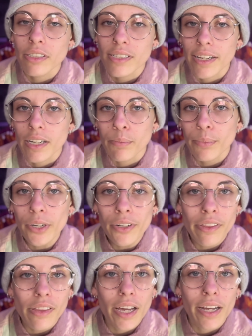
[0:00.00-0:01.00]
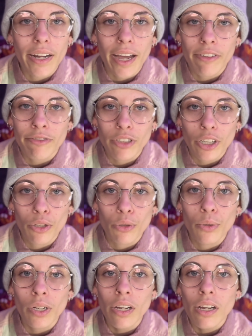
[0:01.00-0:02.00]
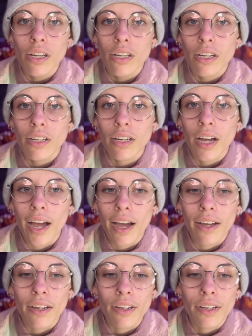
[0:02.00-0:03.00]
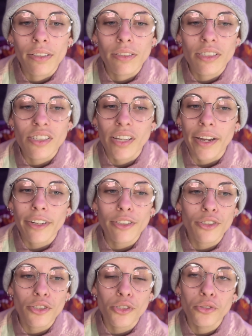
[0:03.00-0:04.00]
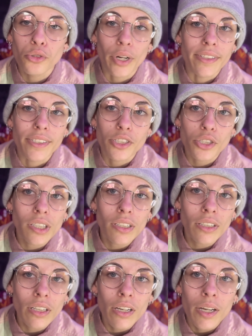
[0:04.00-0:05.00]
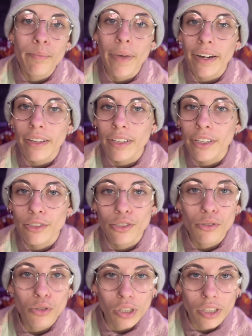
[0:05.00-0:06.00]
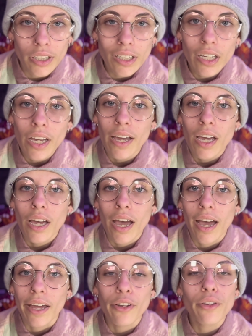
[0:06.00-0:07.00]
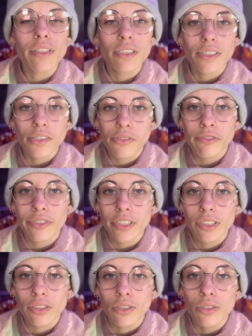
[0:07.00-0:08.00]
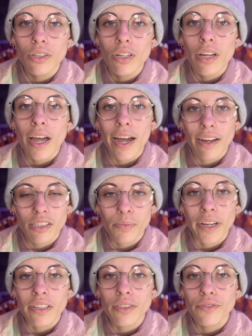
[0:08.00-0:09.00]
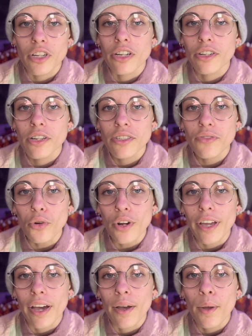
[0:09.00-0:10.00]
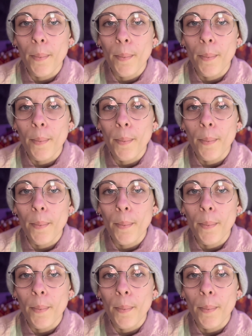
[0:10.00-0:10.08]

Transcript: assigned at birth and have no desires to transition medically or socially, and you can still feel aspects of gender dysphoria.